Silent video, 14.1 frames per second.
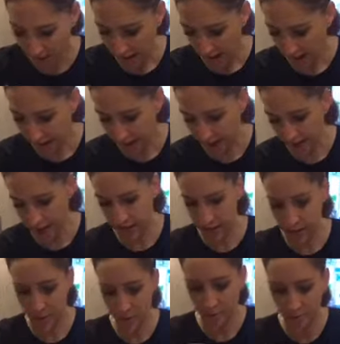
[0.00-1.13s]
and
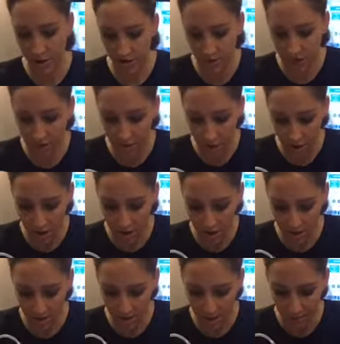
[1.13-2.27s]
you'll probably have a hard time
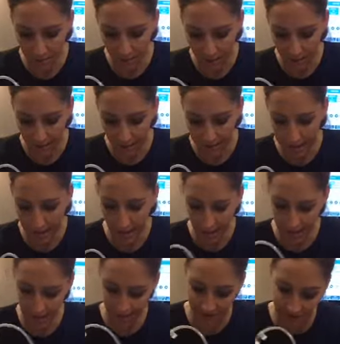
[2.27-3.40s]
keeping your hands off
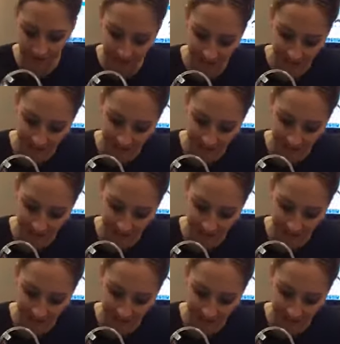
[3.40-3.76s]
of it.